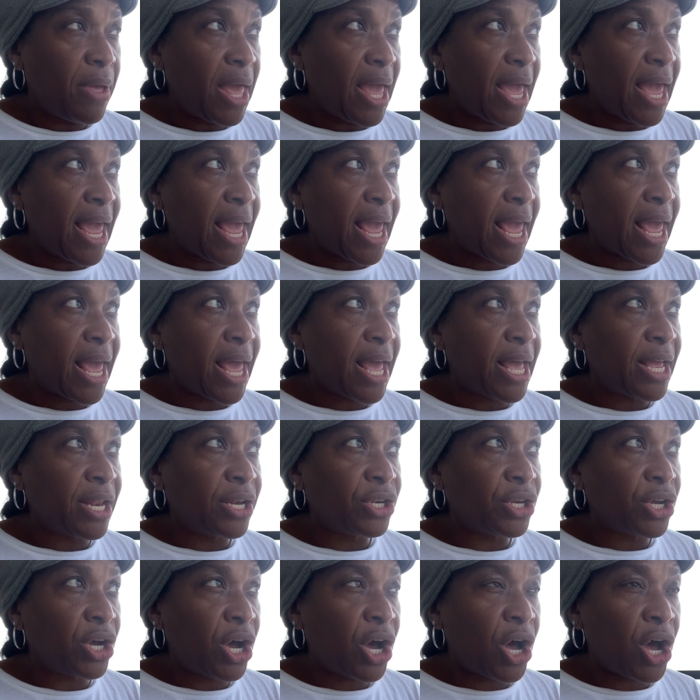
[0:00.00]
And
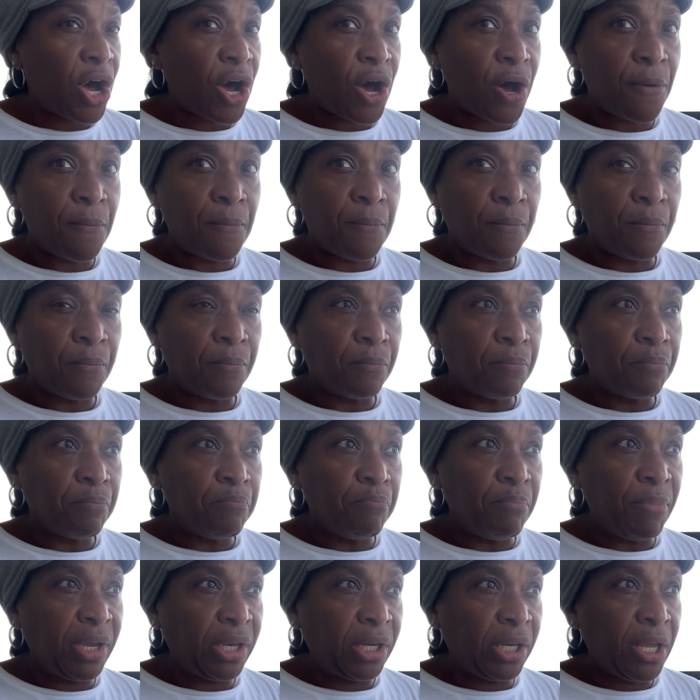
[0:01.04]
um,
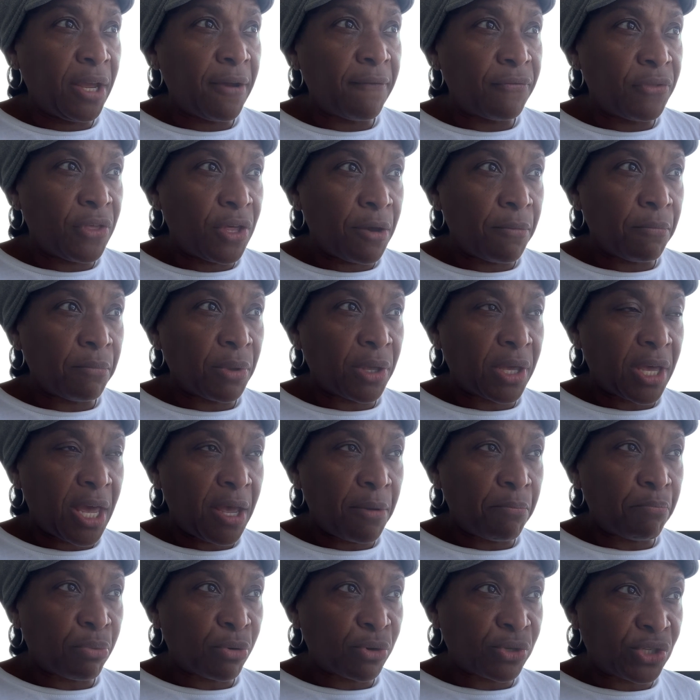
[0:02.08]
many of them
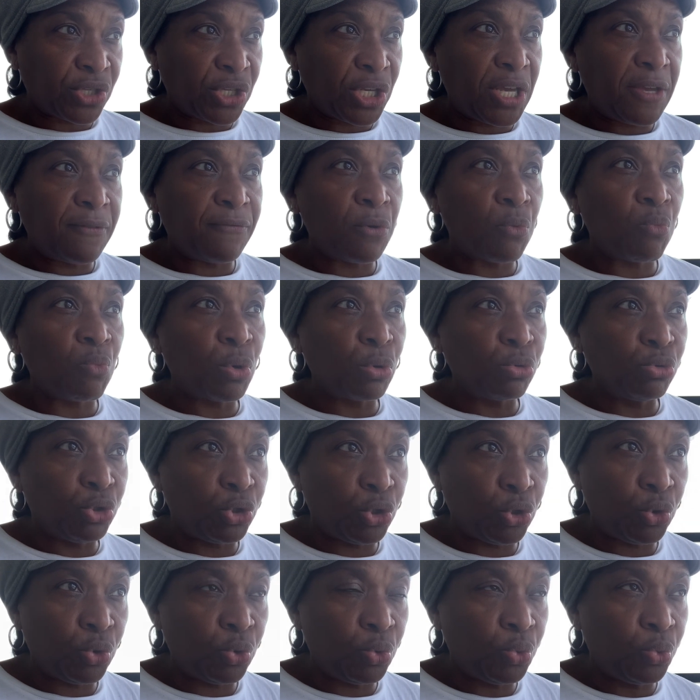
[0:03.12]
can perceive and will
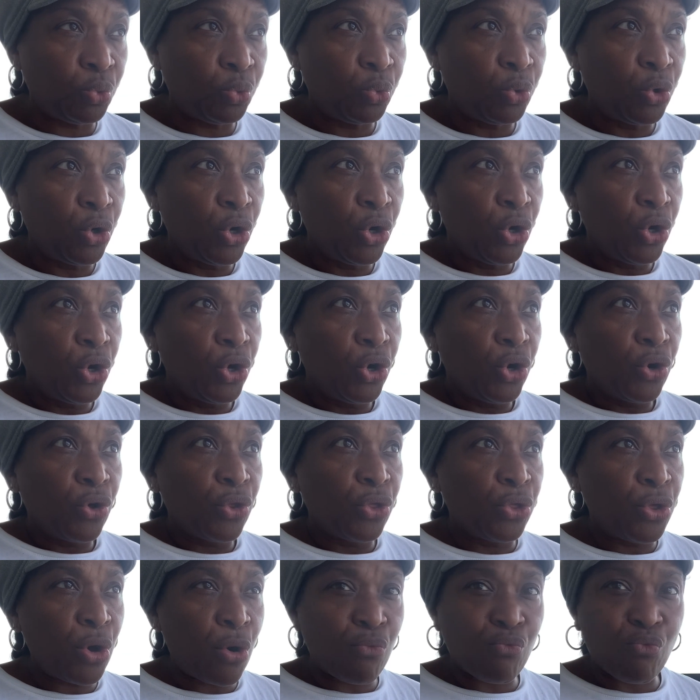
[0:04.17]
do
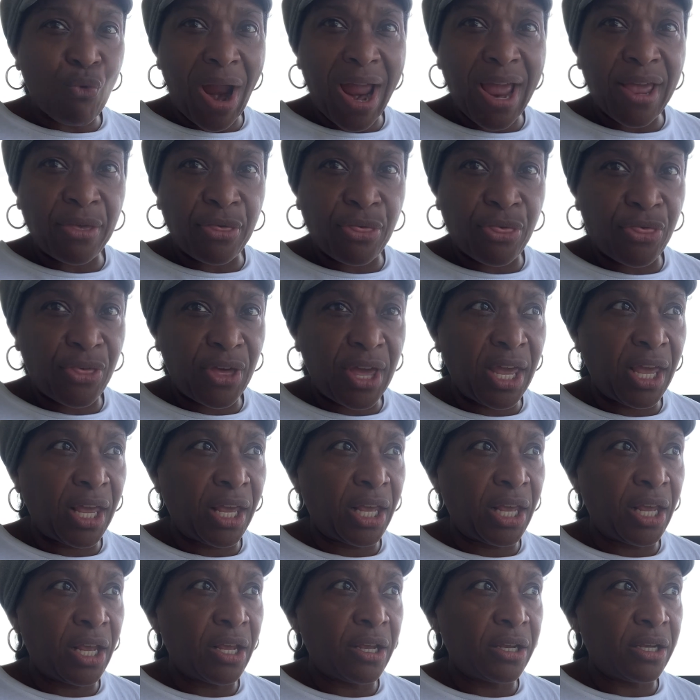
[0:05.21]
the right
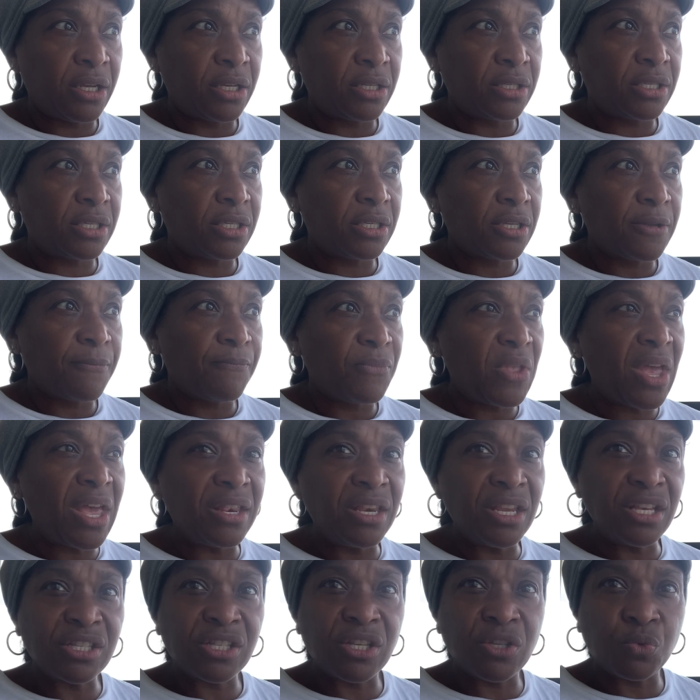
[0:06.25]
thing and
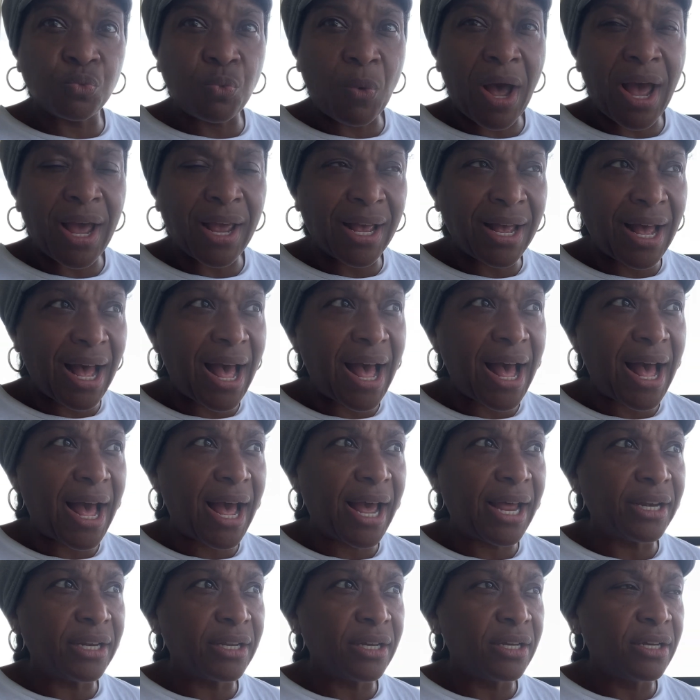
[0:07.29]
this is why
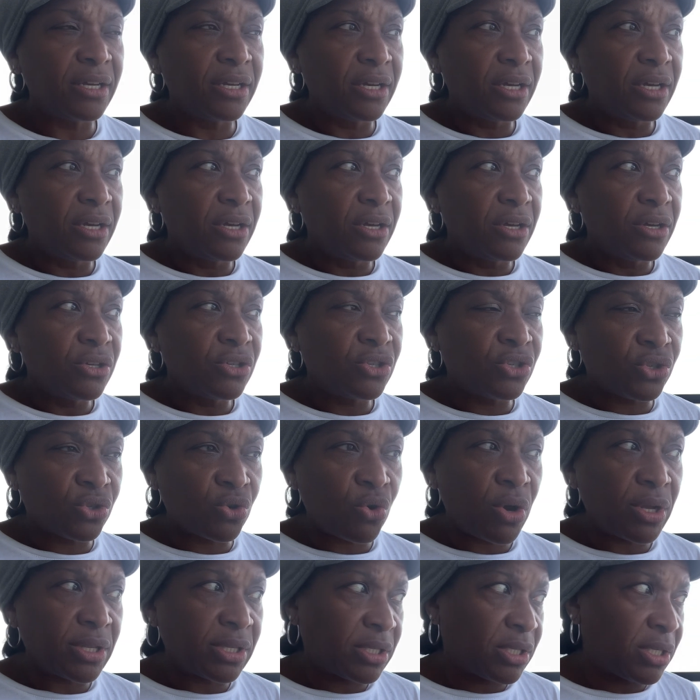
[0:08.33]
God
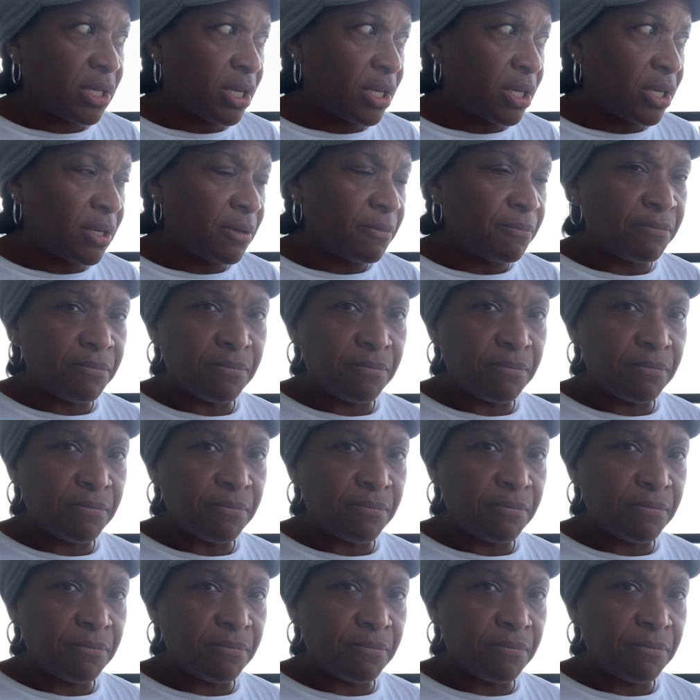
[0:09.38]
sought to